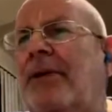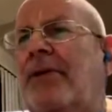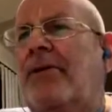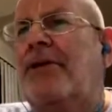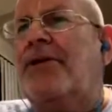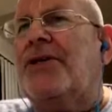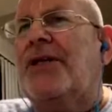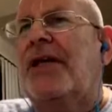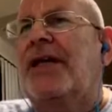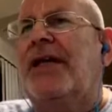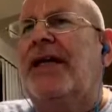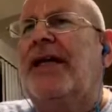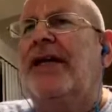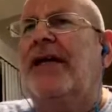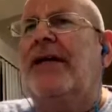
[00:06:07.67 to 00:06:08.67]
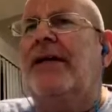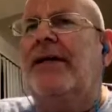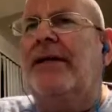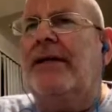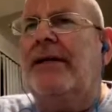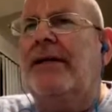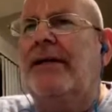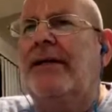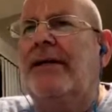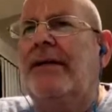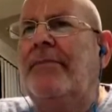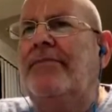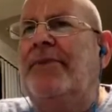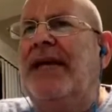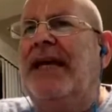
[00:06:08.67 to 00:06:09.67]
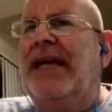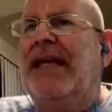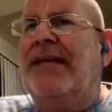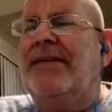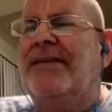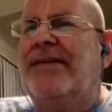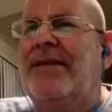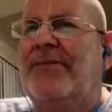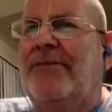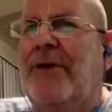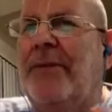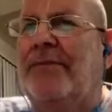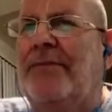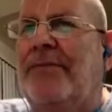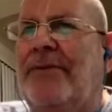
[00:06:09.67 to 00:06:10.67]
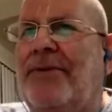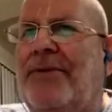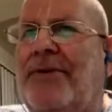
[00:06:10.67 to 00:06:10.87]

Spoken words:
Krishna Leela begins from